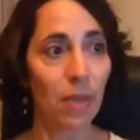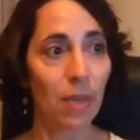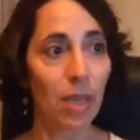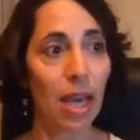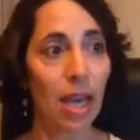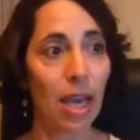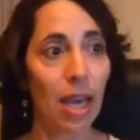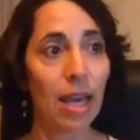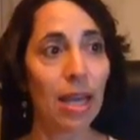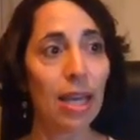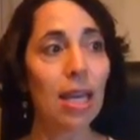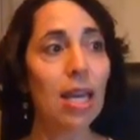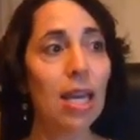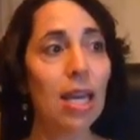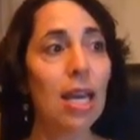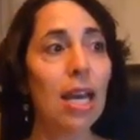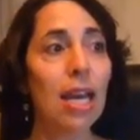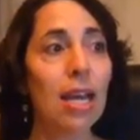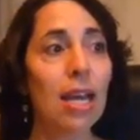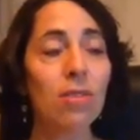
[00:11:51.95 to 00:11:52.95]
Okay.
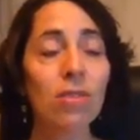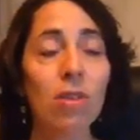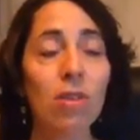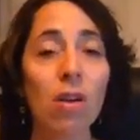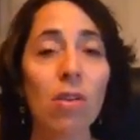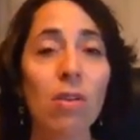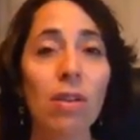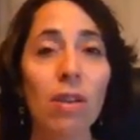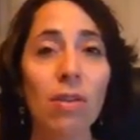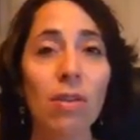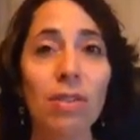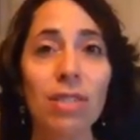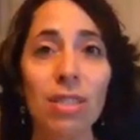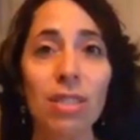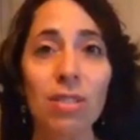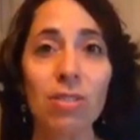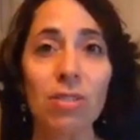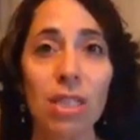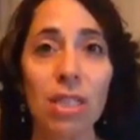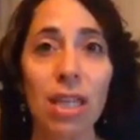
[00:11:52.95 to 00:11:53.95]
And so,
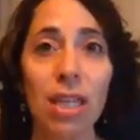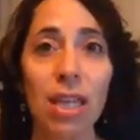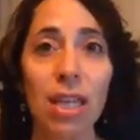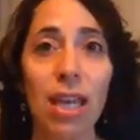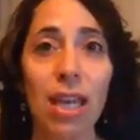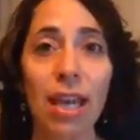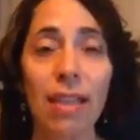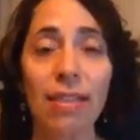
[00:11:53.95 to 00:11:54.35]
it's interesting